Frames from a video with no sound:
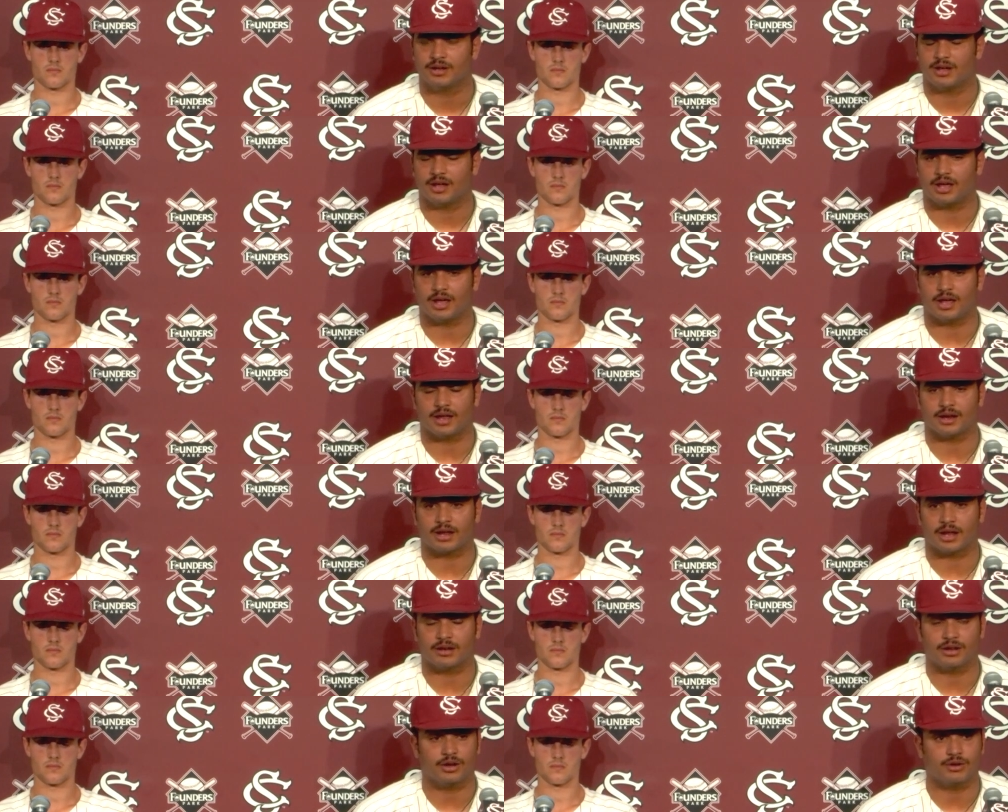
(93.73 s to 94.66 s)
Speaker 1: And I
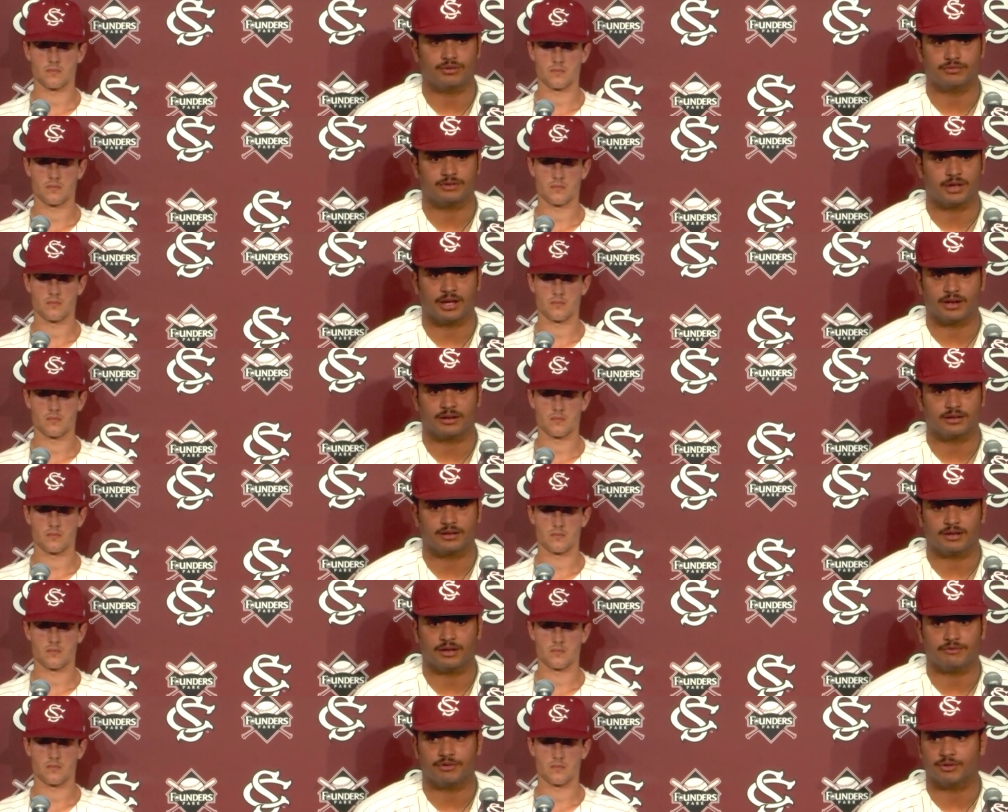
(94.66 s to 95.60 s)
know that
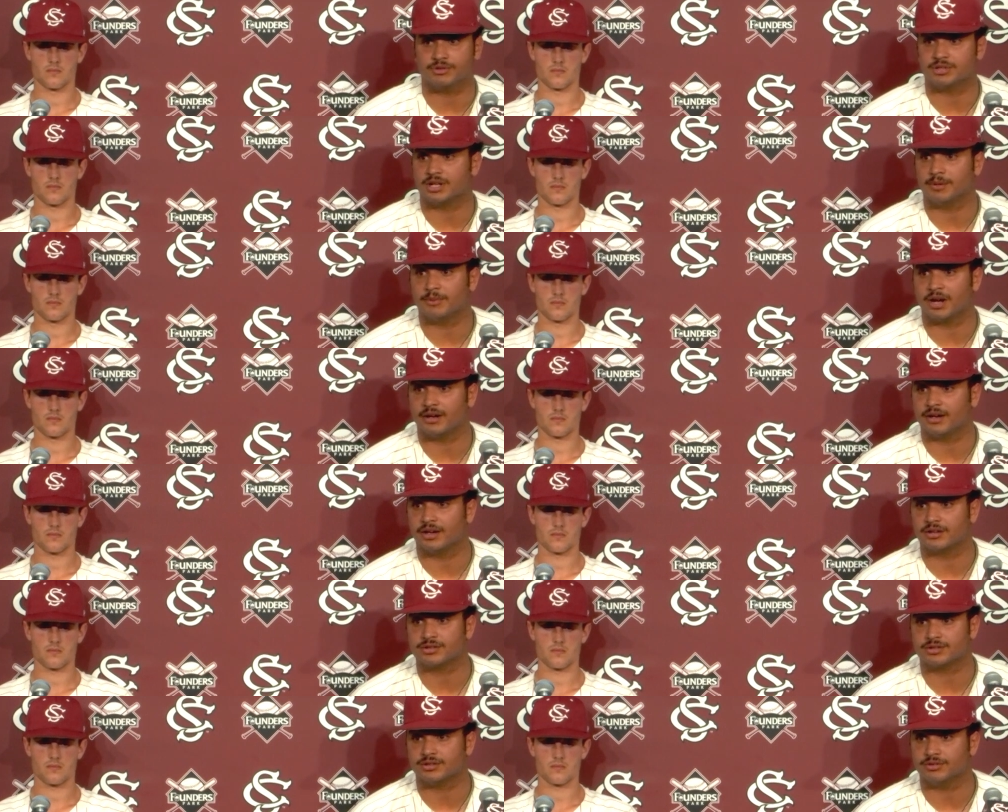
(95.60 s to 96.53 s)
if it was anybody
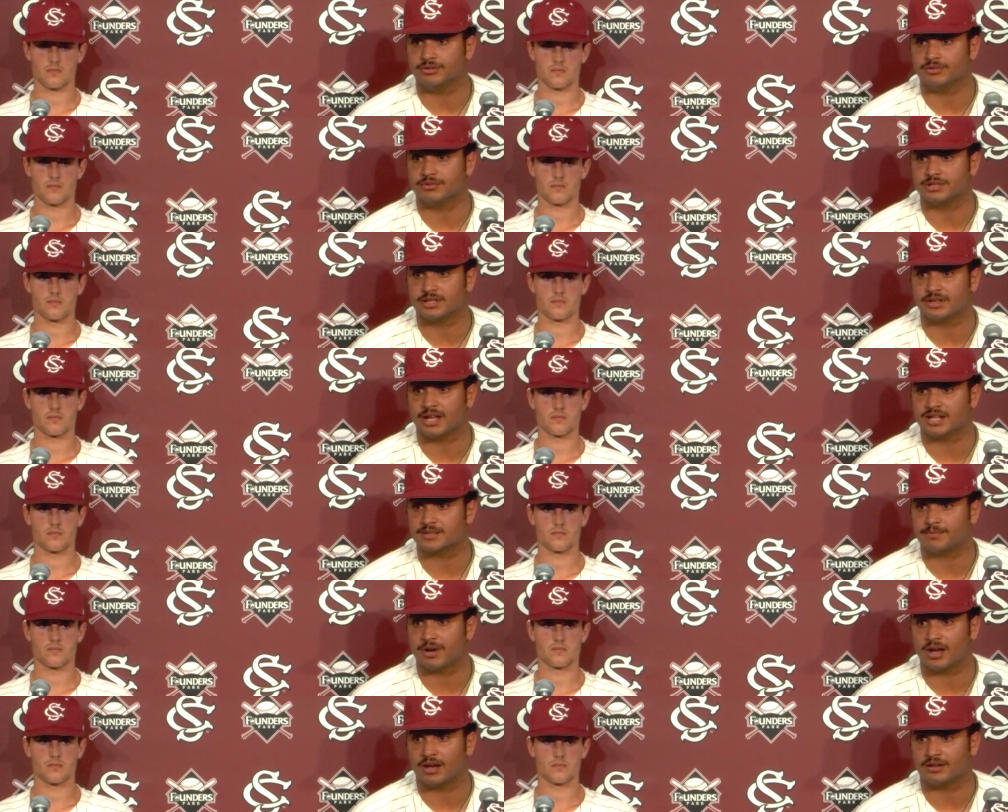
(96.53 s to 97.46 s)
else who was in that
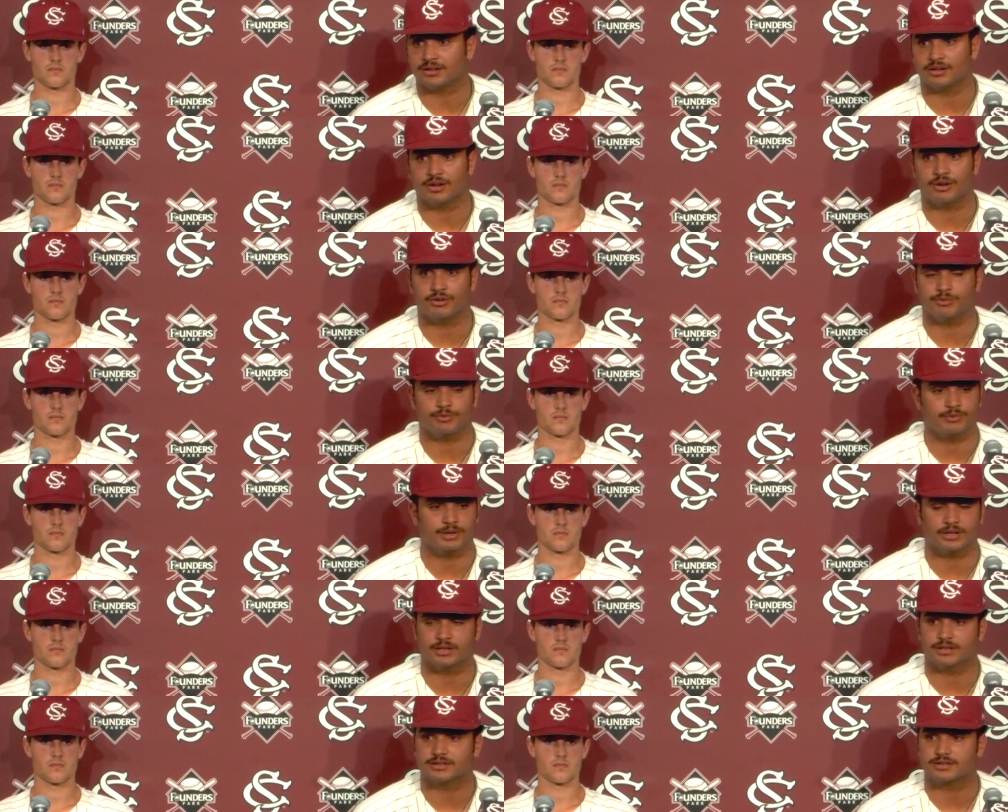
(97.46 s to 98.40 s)
spot, you know, it would be
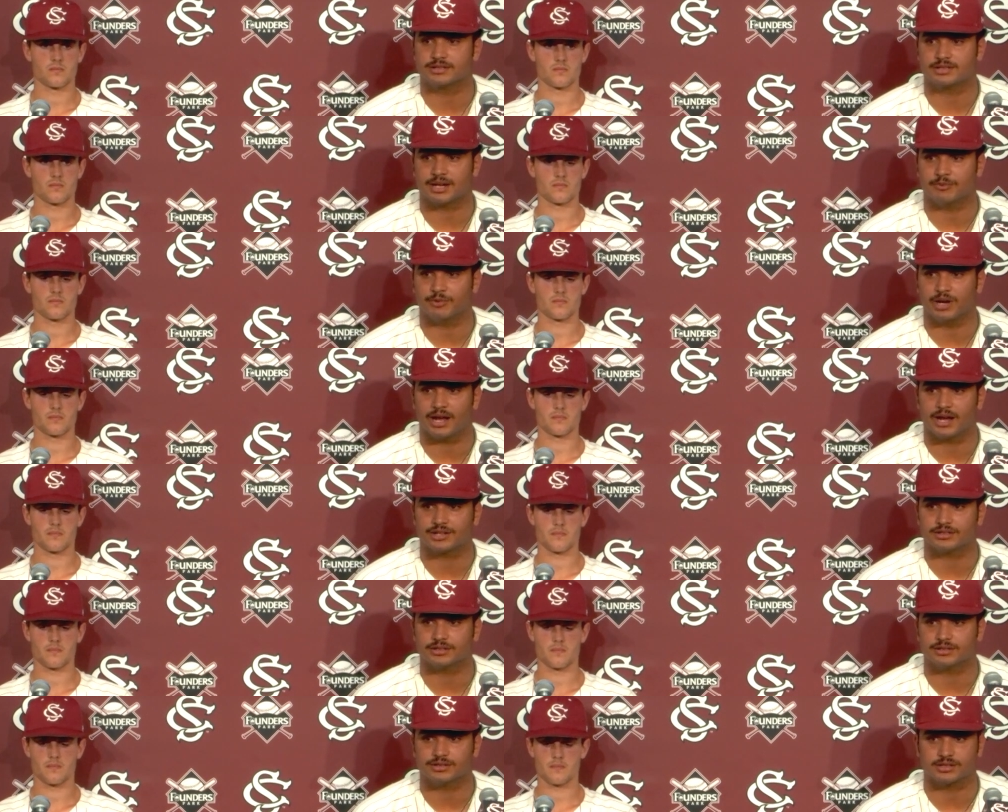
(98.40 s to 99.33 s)
the same
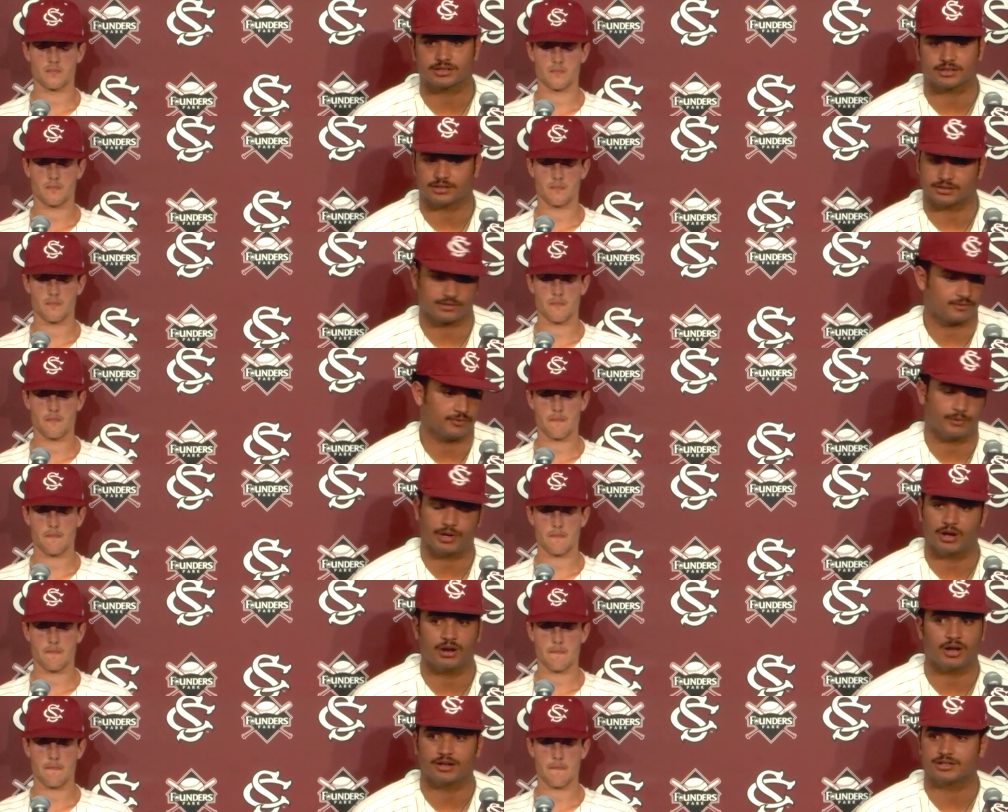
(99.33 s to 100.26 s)
reaction just because we
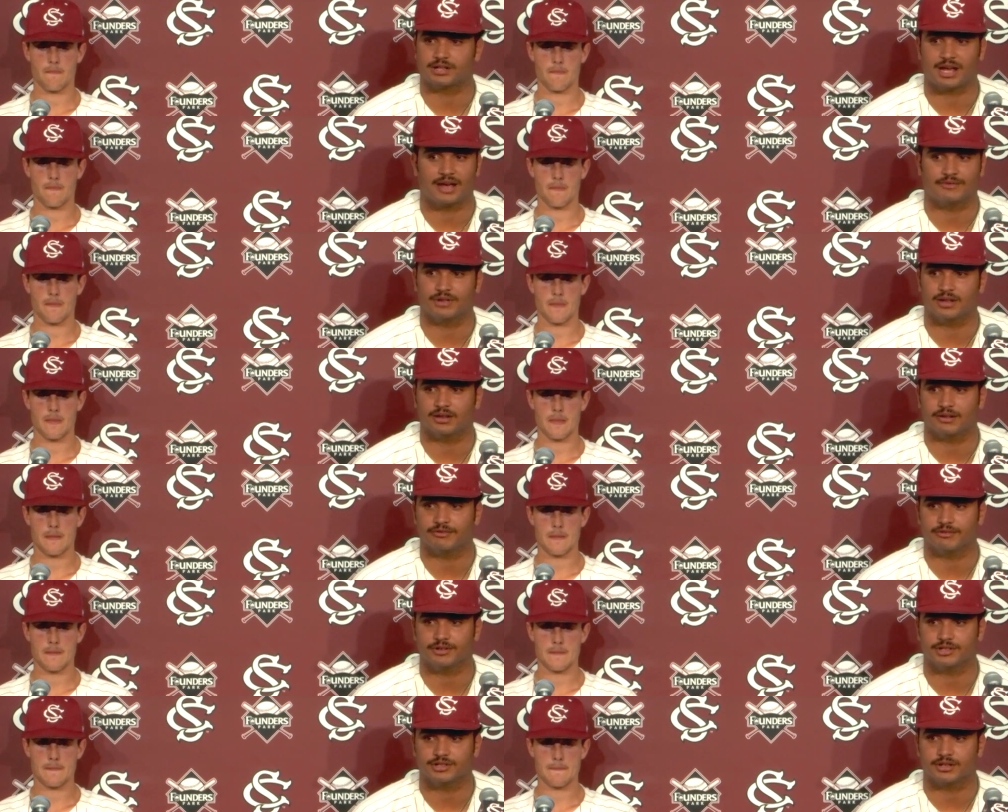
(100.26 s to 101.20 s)
all ha- have that love
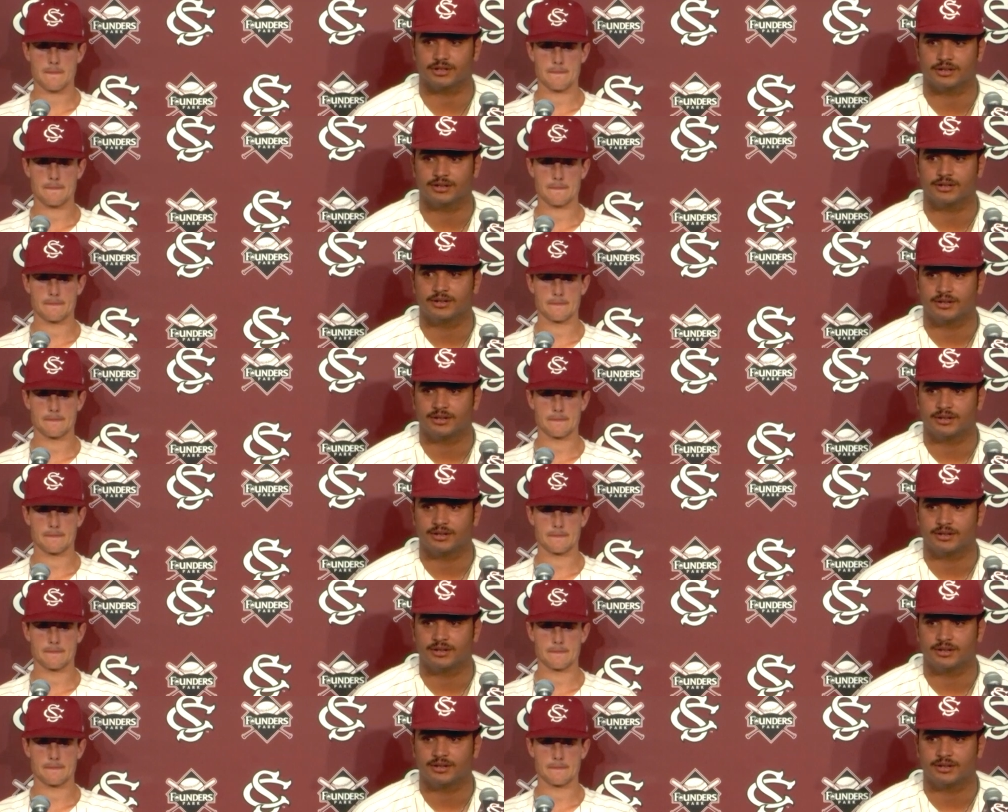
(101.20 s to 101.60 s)
for each other.